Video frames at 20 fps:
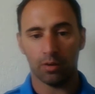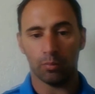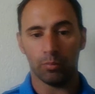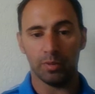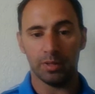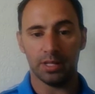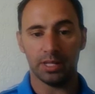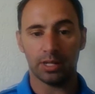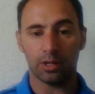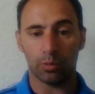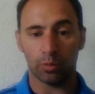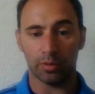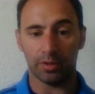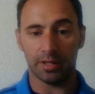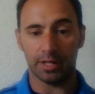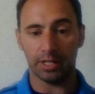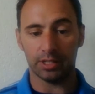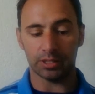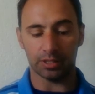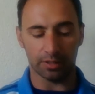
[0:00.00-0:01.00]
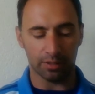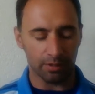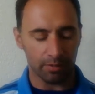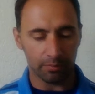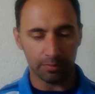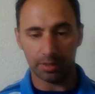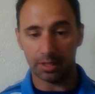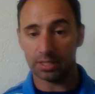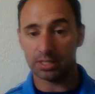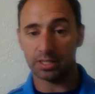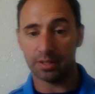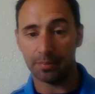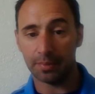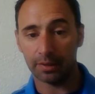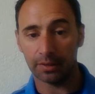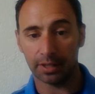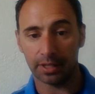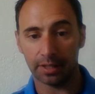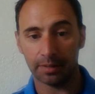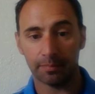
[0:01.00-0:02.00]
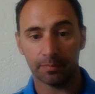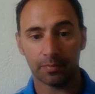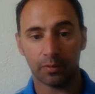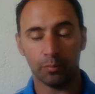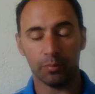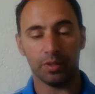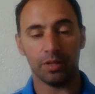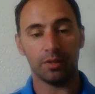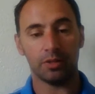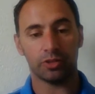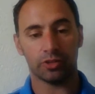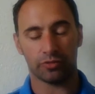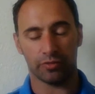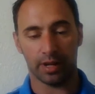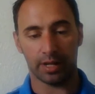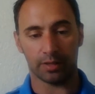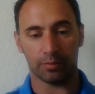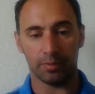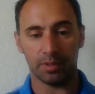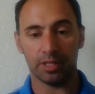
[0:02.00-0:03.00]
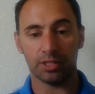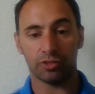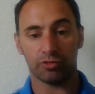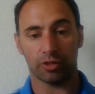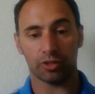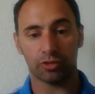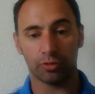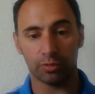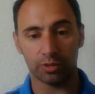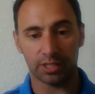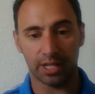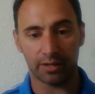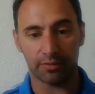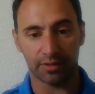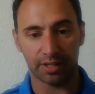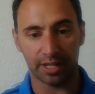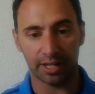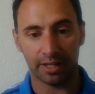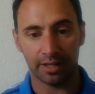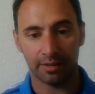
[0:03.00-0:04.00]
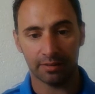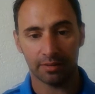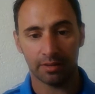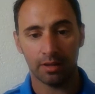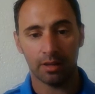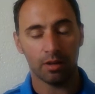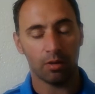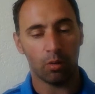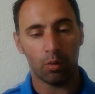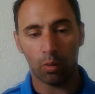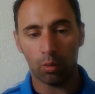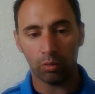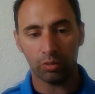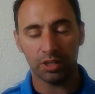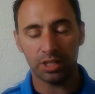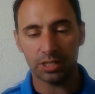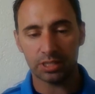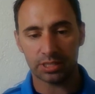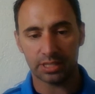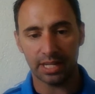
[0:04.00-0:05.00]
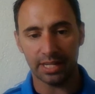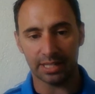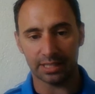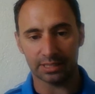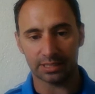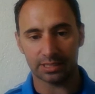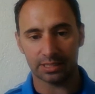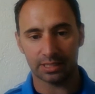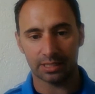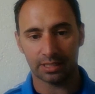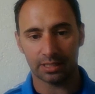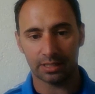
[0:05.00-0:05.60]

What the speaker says: We need coordination. We need stability. We need strength. We need structural integrity. All these things.